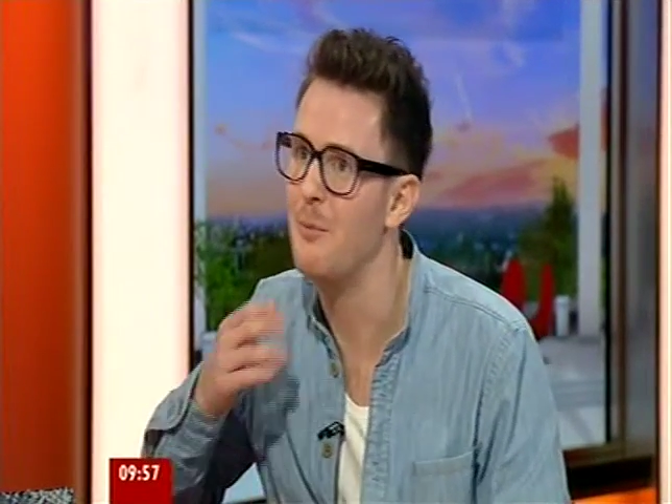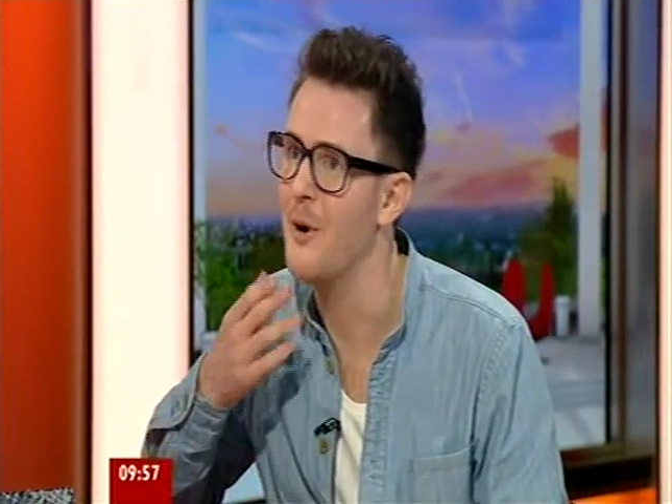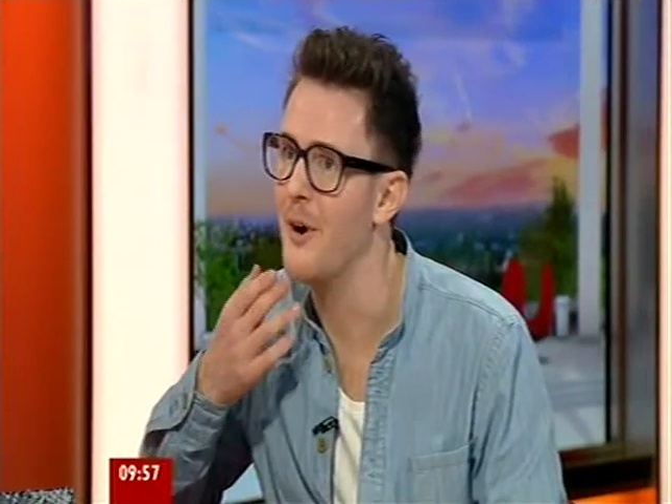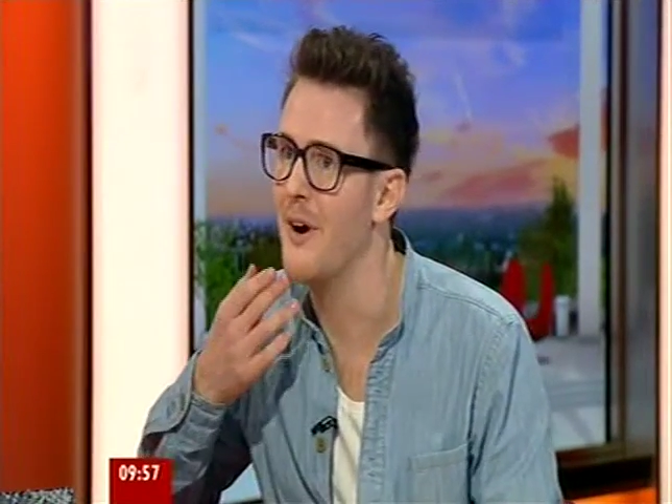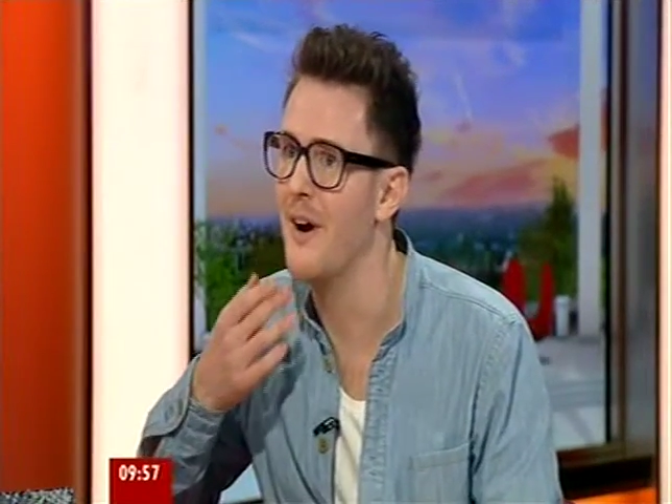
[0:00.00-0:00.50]

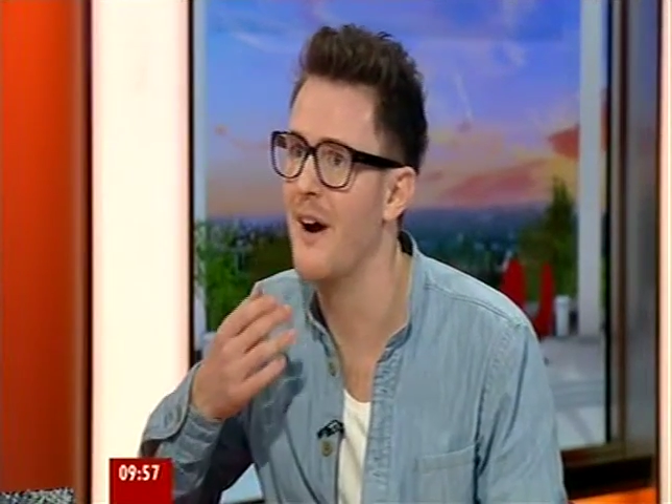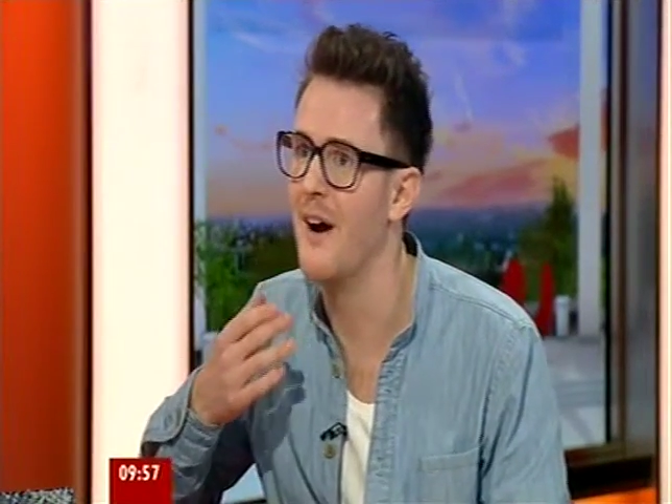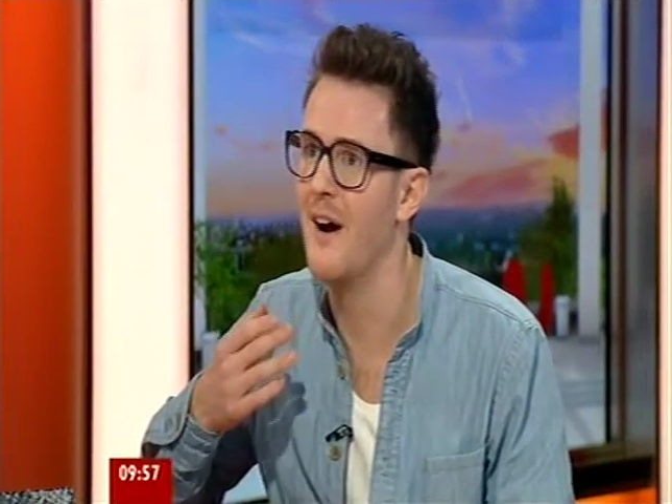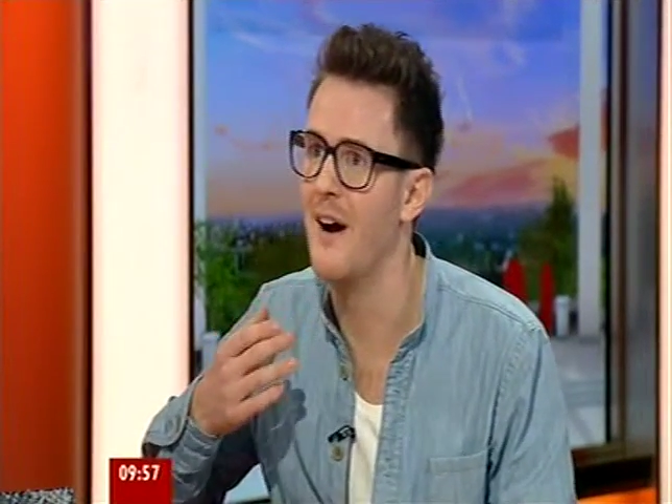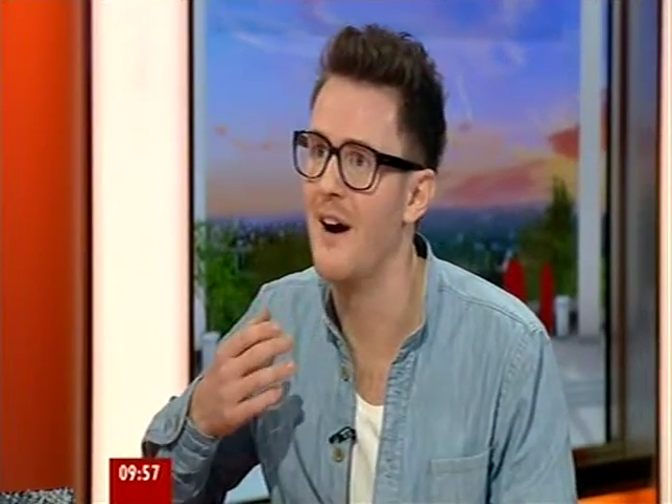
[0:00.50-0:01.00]
but
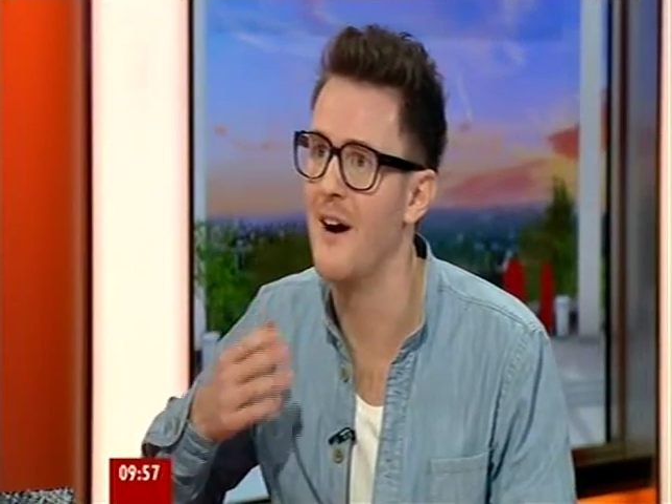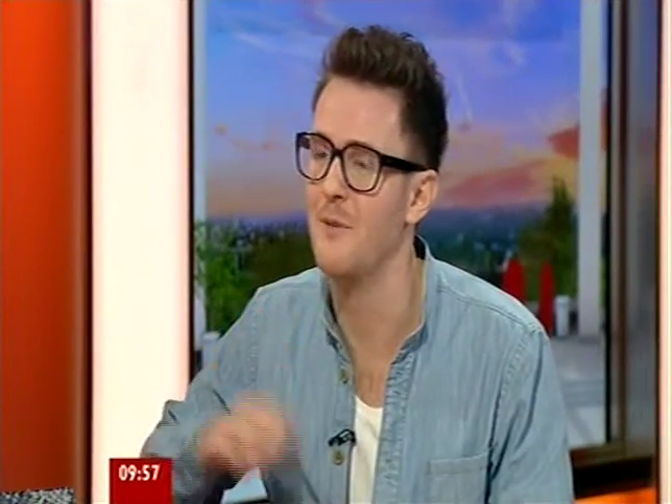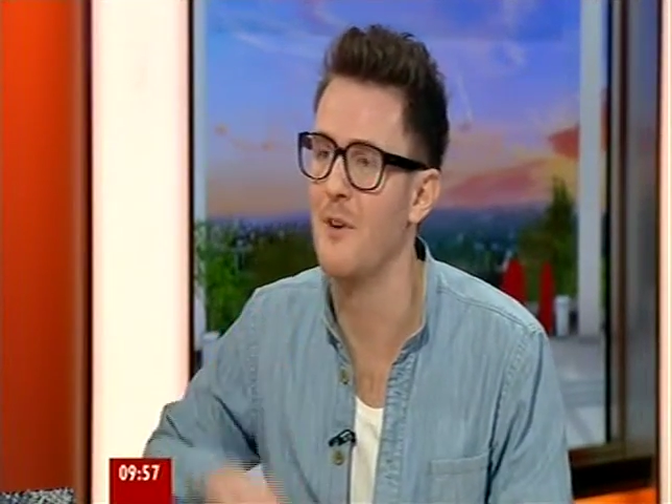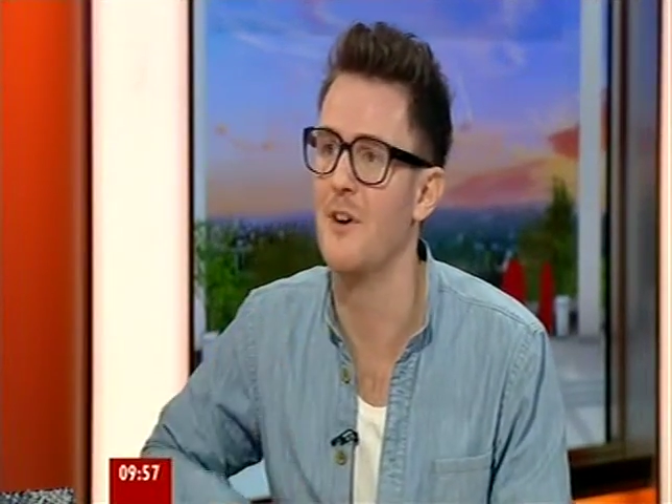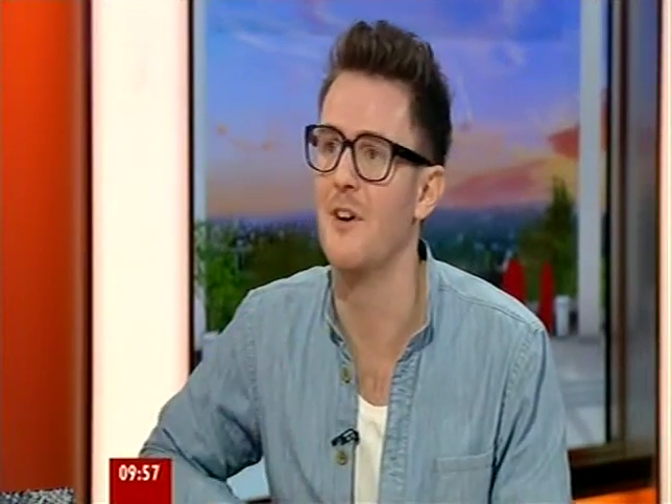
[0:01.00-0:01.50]

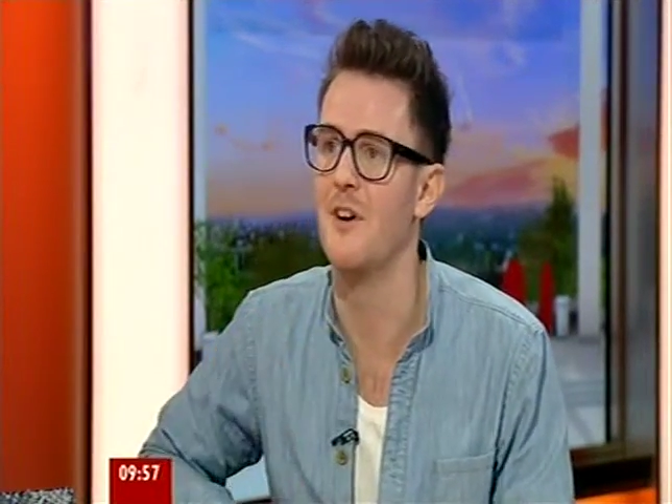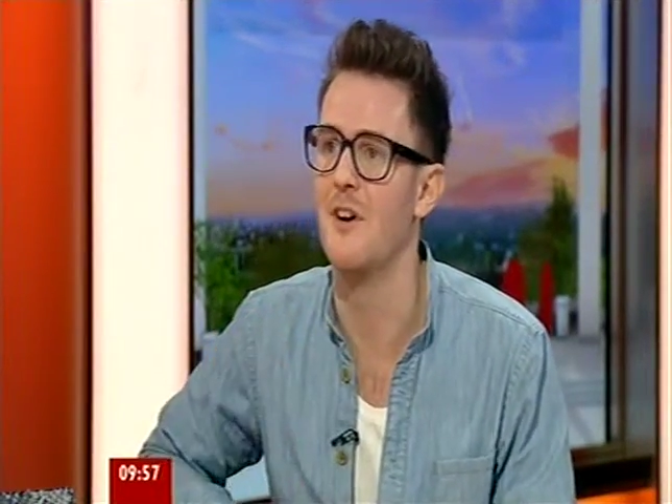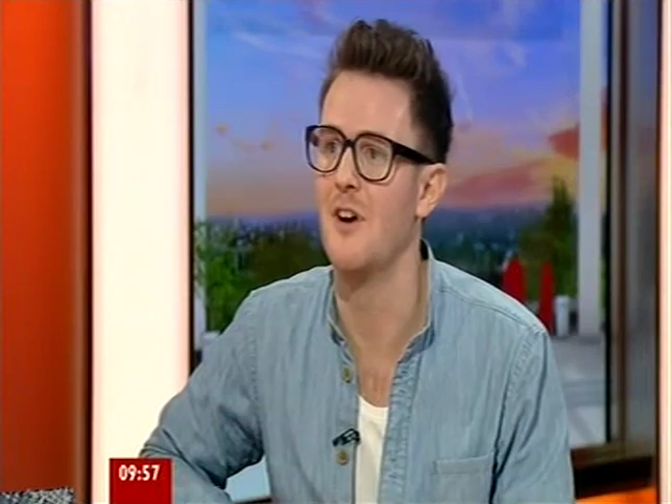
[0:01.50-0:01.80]
I'm not.